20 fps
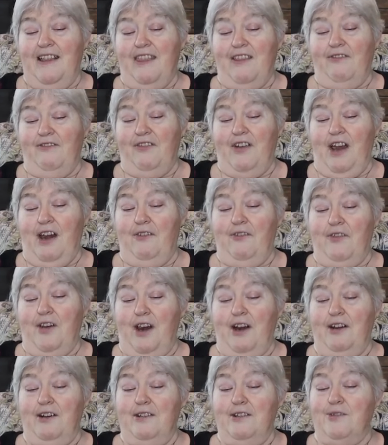The
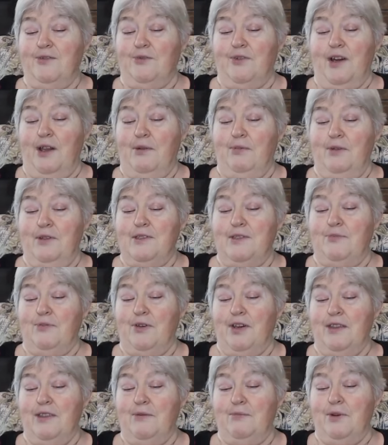firefighters were able to
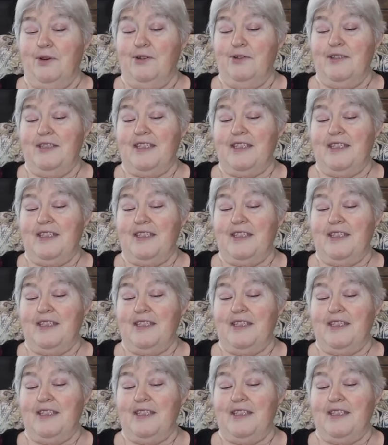bring the bird